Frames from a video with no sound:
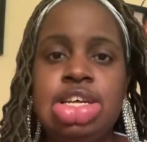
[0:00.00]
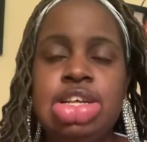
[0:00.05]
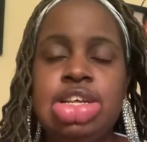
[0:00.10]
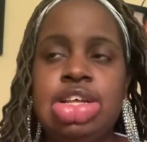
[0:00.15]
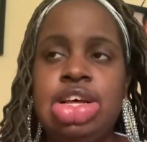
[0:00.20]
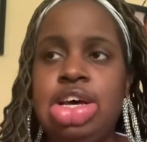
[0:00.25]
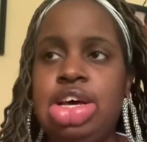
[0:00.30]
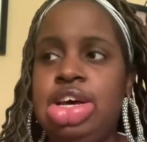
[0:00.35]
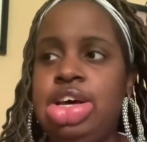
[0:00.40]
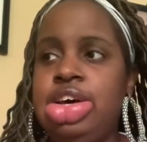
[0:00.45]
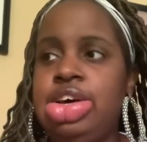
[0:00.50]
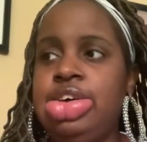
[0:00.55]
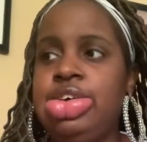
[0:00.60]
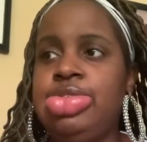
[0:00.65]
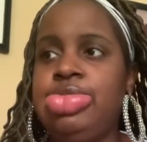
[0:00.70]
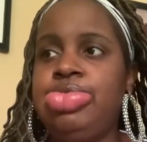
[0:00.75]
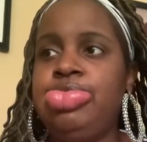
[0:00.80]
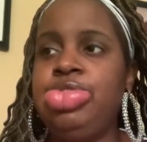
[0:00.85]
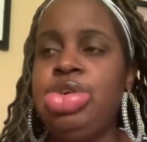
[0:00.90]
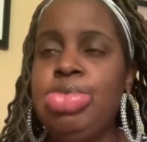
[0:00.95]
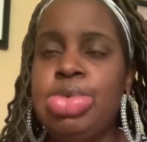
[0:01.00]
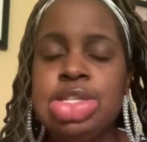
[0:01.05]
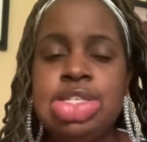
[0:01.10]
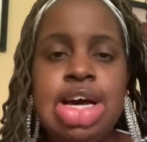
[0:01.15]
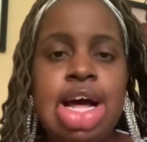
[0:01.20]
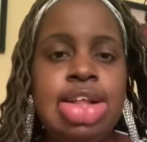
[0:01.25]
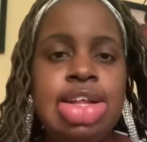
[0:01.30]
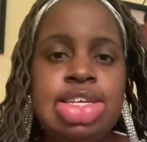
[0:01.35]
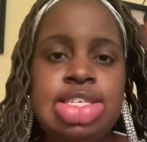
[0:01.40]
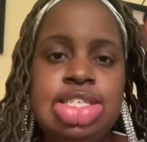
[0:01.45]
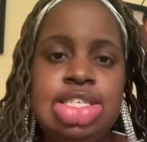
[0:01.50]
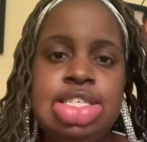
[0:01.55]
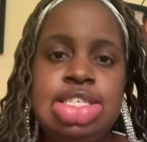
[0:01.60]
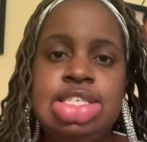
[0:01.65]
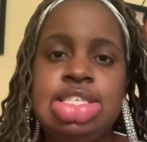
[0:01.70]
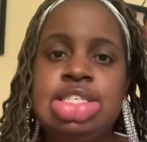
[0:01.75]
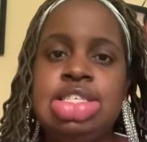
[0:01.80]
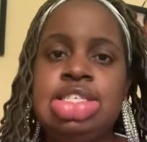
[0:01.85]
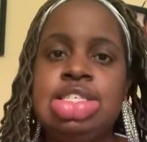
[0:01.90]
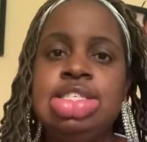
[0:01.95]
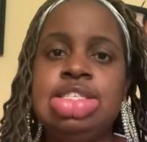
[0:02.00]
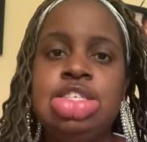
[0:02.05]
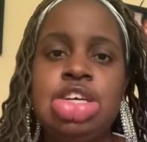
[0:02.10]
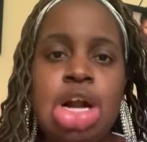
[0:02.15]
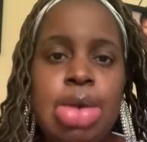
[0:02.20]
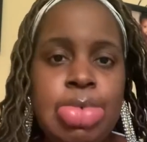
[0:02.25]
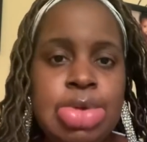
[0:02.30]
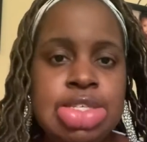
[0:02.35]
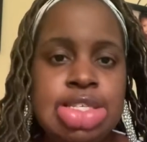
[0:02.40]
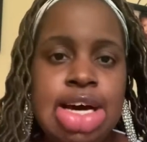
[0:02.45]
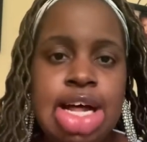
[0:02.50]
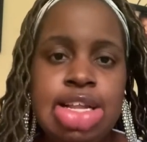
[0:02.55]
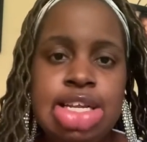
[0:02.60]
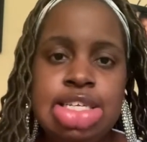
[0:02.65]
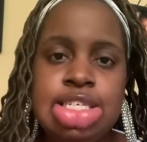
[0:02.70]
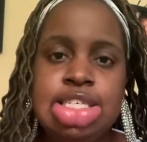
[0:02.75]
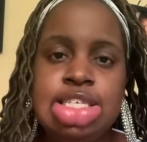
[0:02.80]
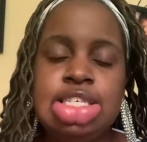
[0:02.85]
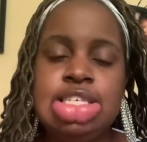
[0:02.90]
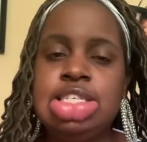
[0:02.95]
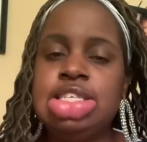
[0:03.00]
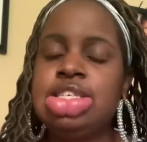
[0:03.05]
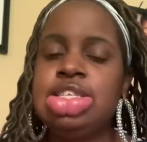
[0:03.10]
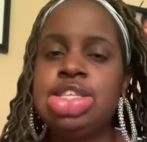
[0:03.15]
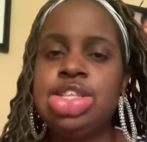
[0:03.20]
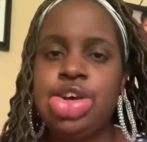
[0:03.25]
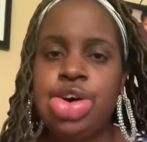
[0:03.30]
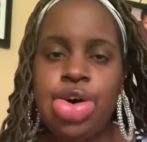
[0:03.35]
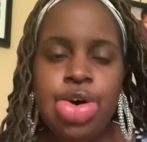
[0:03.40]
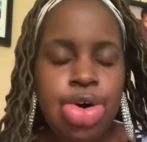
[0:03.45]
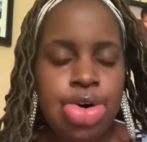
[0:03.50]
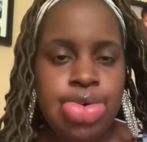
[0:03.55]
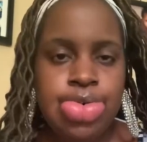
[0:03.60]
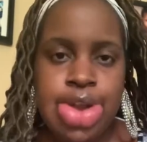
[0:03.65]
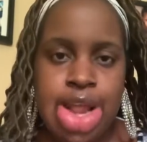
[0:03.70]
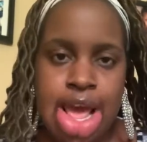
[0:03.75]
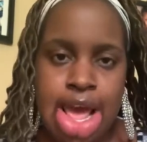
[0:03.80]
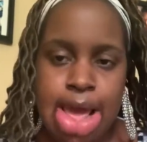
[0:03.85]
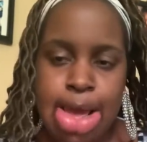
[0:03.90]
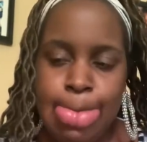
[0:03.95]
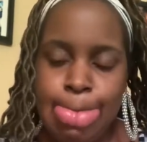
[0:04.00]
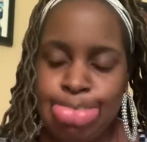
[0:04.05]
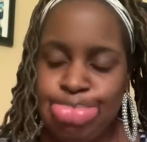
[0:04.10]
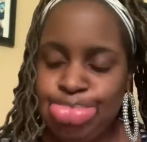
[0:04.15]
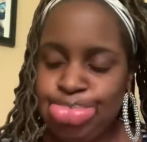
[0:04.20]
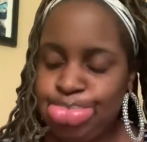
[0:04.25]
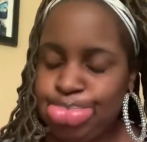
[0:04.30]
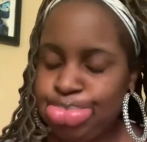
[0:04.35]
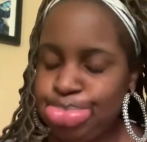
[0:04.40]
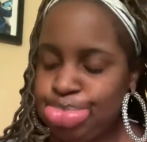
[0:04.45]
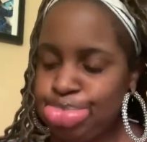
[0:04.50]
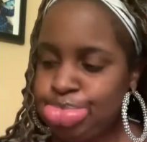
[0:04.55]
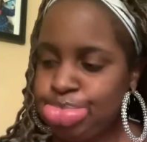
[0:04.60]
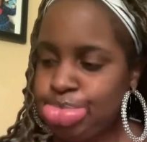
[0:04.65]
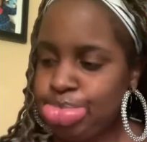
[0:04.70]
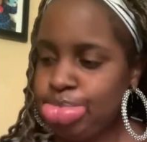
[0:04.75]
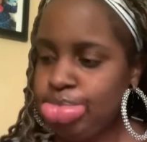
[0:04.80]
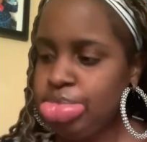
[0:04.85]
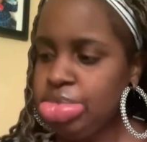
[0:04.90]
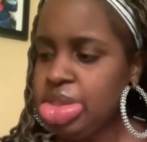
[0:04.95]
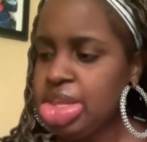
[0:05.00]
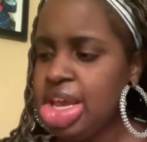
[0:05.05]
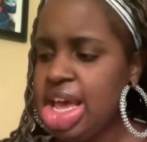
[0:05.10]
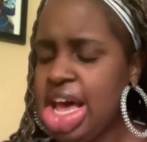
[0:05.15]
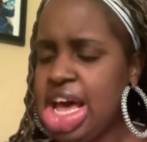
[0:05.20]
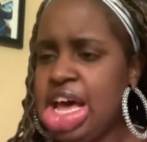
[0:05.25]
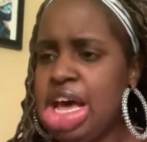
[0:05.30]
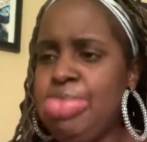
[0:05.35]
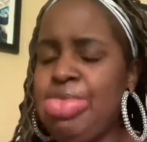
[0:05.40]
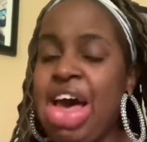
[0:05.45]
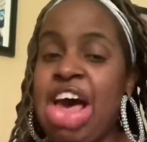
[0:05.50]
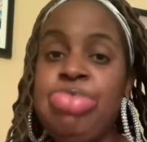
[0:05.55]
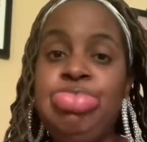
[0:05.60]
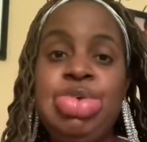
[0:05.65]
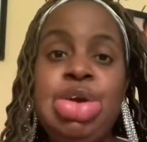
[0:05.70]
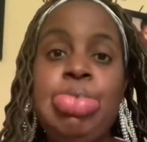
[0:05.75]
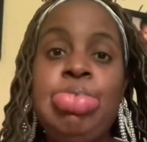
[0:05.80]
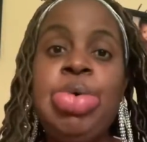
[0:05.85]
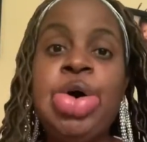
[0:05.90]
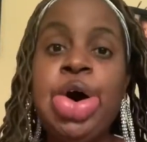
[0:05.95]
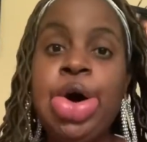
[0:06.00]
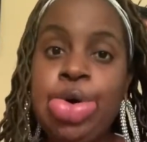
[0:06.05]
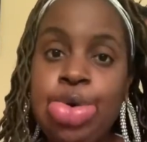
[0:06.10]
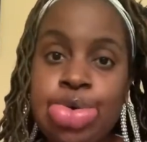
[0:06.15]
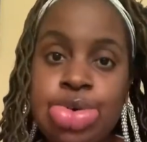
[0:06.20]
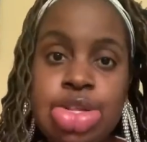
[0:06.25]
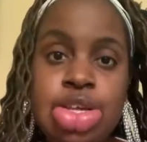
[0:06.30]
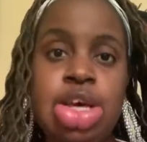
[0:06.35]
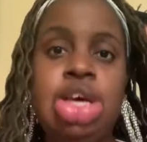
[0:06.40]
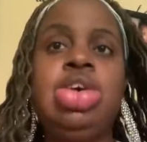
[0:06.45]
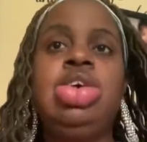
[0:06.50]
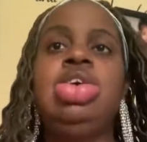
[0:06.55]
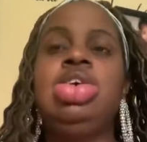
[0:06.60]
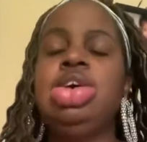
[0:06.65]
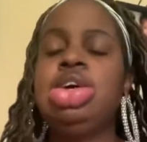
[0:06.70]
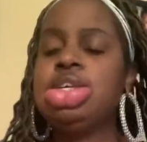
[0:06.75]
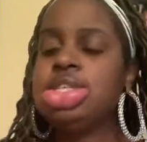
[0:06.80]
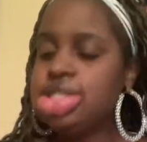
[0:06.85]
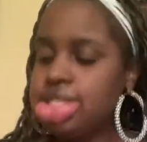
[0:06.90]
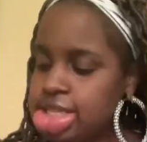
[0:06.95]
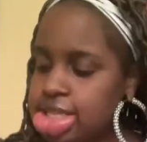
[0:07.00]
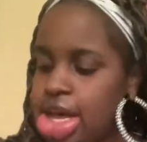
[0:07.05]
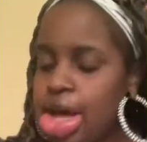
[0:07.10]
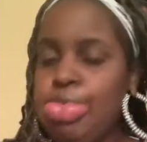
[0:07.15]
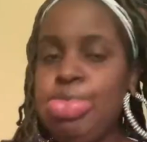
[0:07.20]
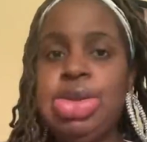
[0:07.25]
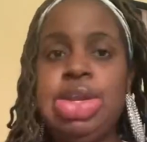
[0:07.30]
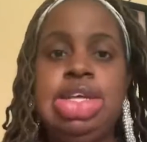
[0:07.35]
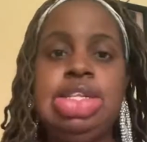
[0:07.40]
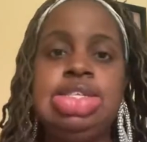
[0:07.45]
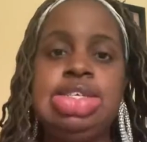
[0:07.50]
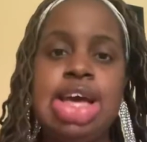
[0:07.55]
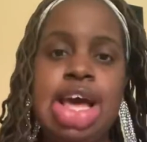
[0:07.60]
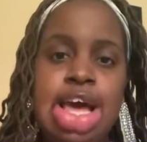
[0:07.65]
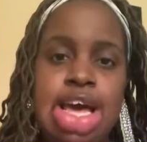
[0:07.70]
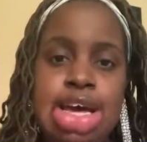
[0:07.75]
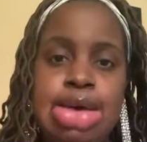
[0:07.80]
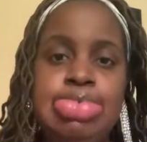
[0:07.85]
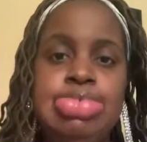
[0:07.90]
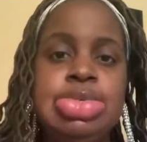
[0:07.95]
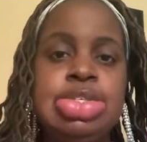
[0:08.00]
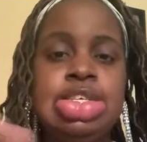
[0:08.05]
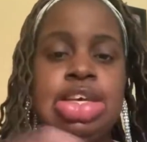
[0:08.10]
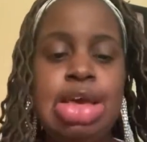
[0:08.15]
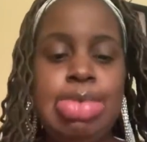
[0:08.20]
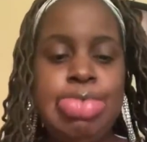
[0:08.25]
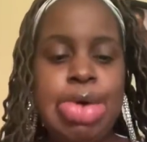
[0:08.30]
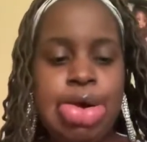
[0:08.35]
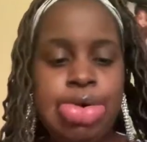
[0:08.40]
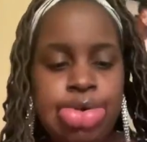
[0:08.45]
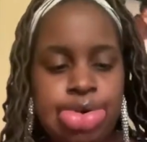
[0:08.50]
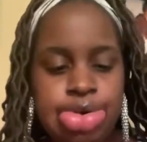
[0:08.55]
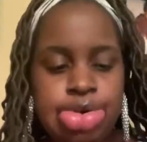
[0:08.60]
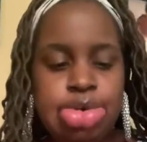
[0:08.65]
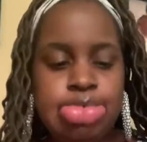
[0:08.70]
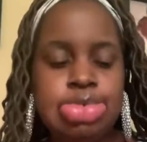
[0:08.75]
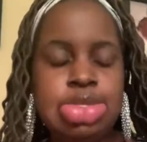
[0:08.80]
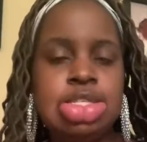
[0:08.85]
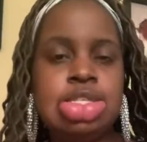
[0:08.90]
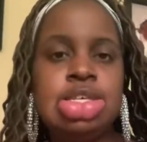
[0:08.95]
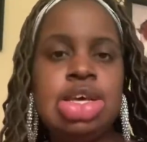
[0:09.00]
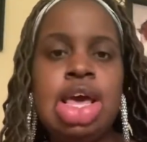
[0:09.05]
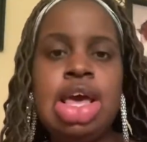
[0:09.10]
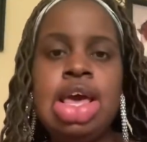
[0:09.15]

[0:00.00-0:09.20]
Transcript: rheumatologists, dermatologists, the whole nine. I've been poked so many times in my arms.